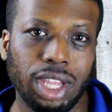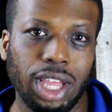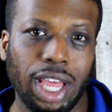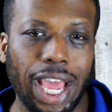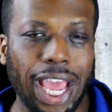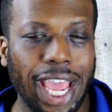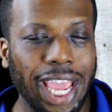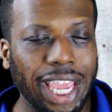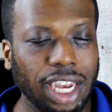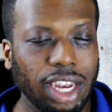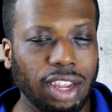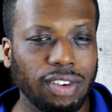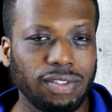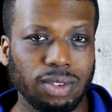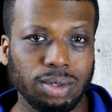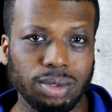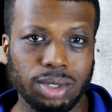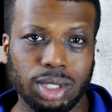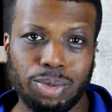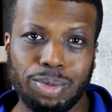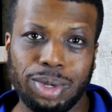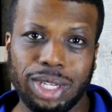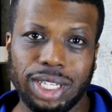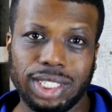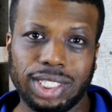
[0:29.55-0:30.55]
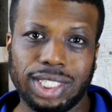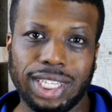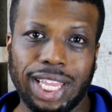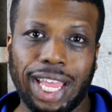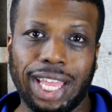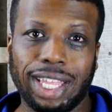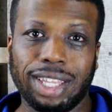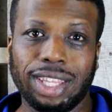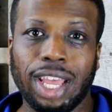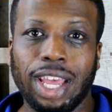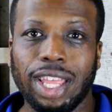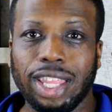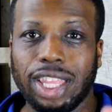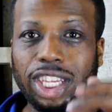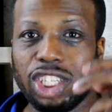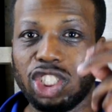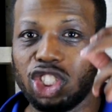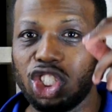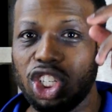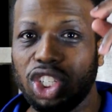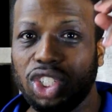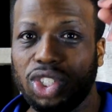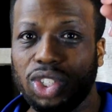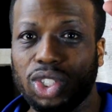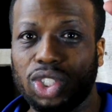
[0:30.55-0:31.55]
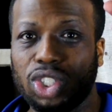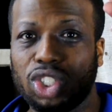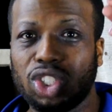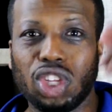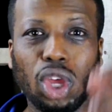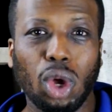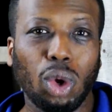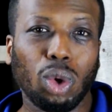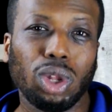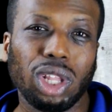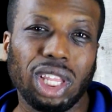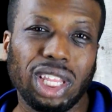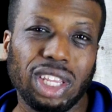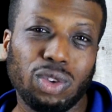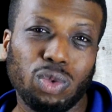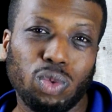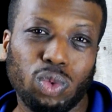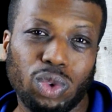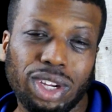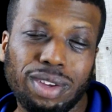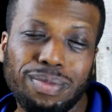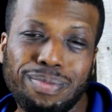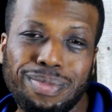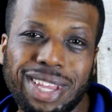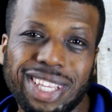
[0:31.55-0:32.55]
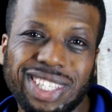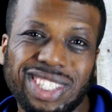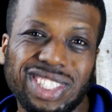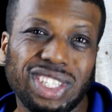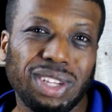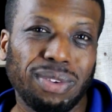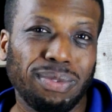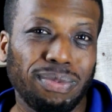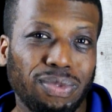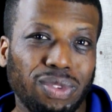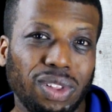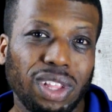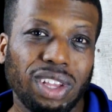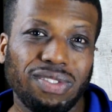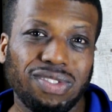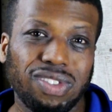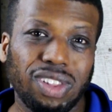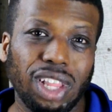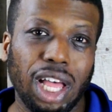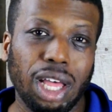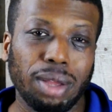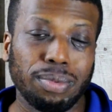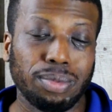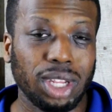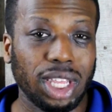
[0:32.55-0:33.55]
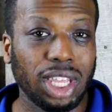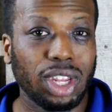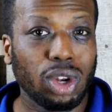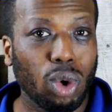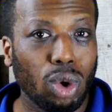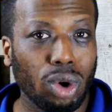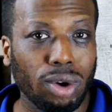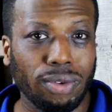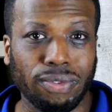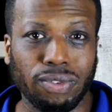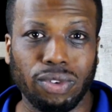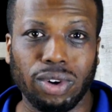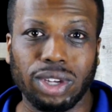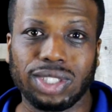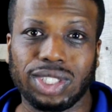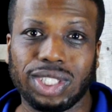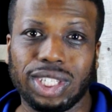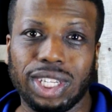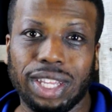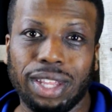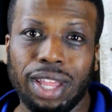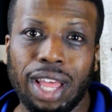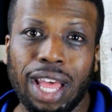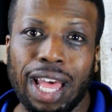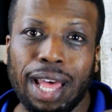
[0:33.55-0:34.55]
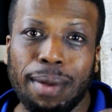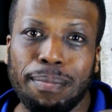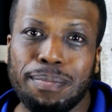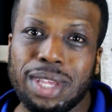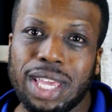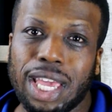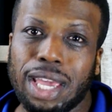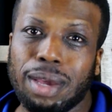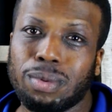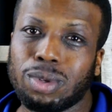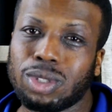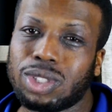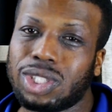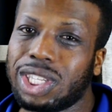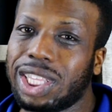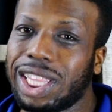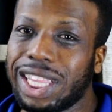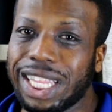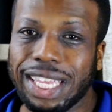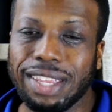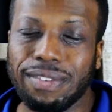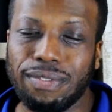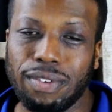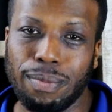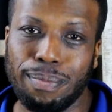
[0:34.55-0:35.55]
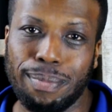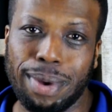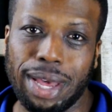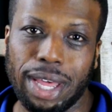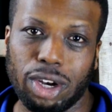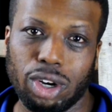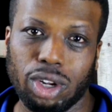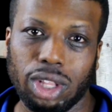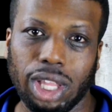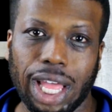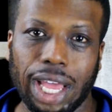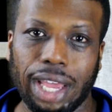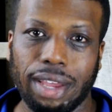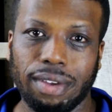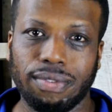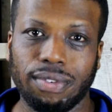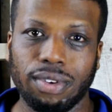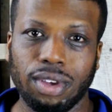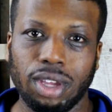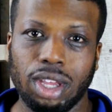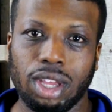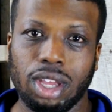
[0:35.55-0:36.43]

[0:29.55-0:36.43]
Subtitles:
8 of them to be exact, that Jesus totally remixed and flip-flopped in order for us to be able to live a better life.